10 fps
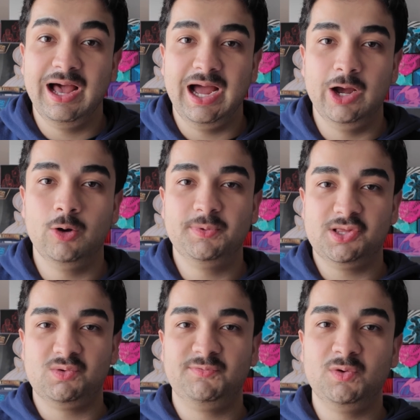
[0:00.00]
I hope
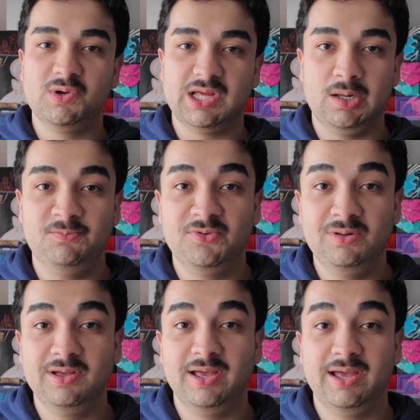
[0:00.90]
this review was
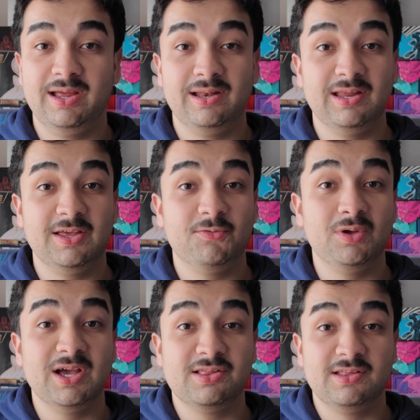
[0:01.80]
helpful, and if you
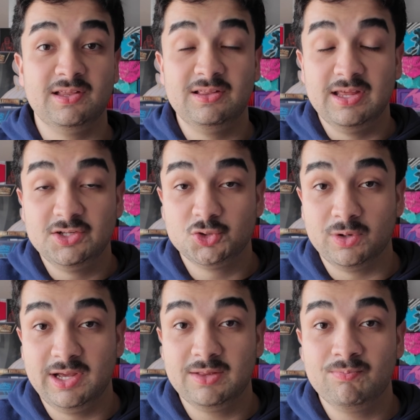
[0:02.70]
guys did
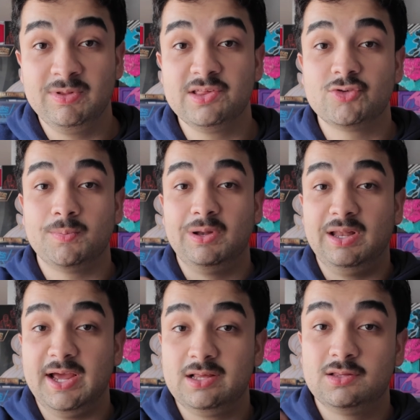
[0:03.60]
enjoy it, please drop a
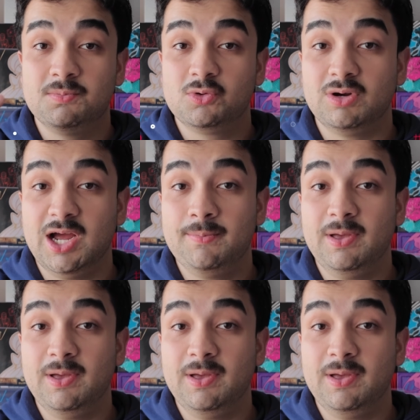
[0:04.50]
like, subscribe,